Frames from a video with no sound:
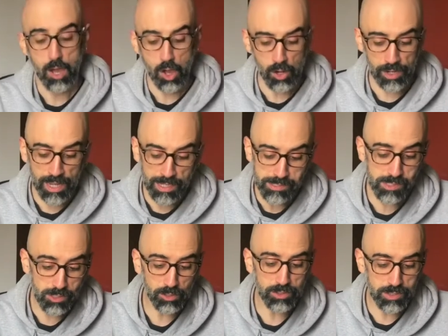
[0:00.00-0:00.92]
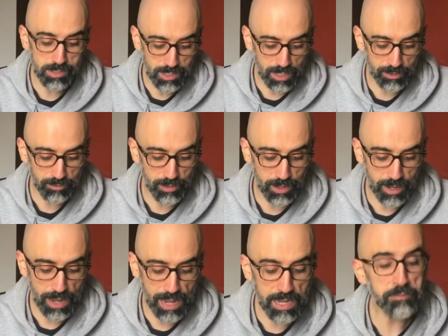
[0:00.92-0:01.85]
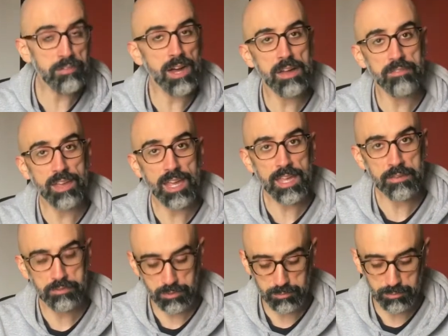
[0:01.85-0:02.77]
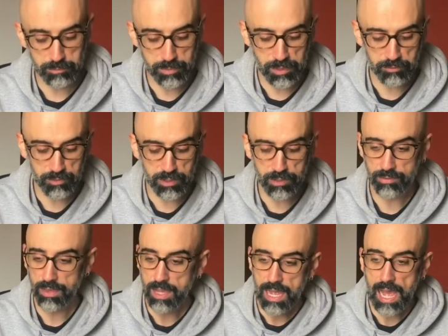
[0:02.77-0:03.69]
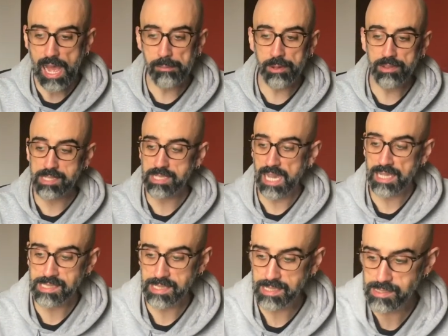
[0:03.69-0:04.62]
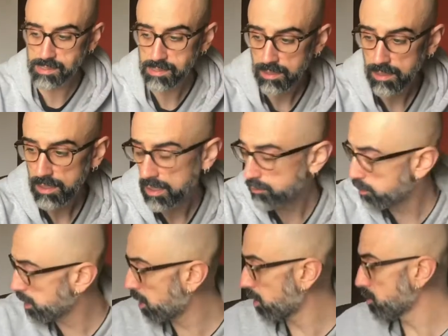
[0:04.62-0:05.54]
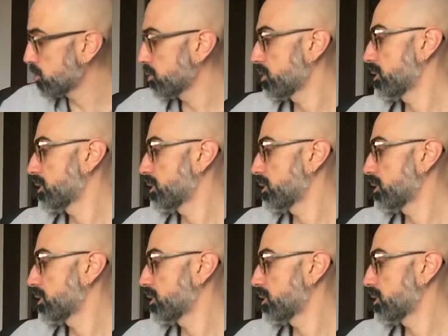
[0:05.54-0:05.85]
Okay, so these are the 85A from VicFirth. About the sizes, if we go to